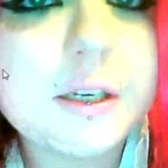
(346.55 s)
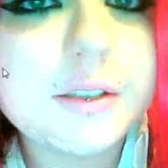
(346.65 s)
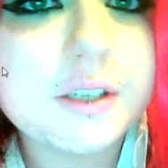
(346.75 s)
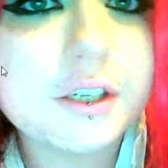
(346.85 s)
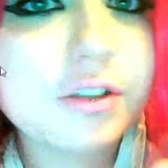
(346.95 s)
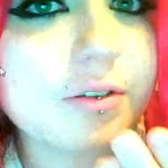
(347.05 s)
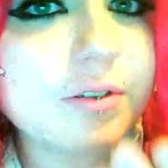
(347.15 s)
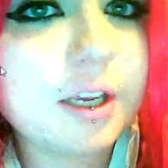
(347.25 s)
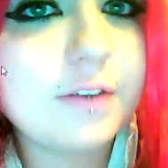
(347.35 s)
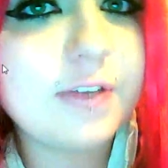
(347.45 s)
So it just
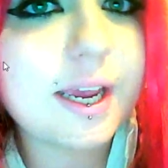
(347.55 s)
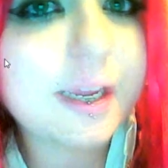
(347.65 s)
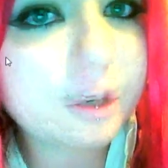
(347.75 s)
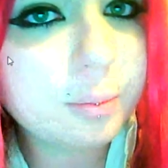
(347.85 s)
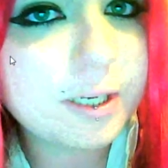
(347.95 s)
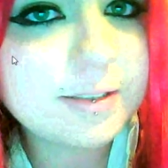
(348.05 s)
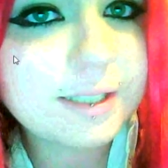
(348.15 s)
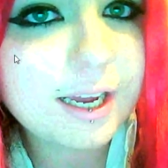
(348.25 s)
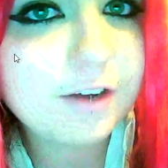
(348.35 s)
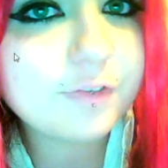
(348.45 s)
looks like you've taken your
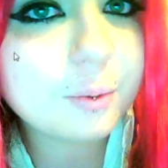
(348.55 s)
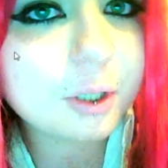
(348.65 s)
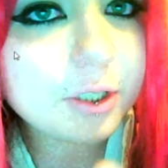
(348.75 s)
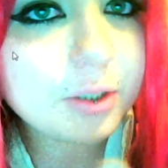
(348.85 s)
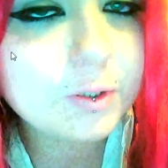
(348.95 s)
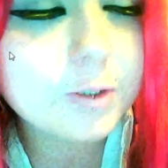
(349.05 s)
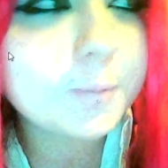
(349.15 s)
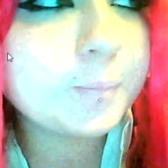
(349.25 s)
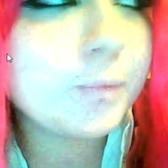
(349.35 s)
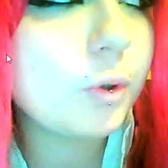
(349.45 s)
piercing out for work or
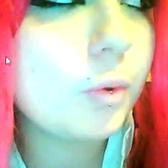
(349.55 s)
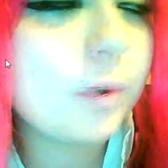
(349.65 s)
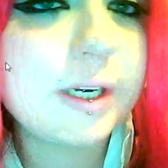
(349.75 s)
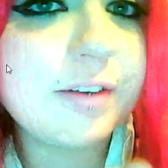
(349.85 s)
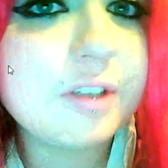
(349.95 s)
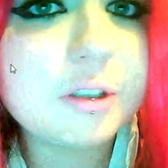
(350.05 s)
whatever.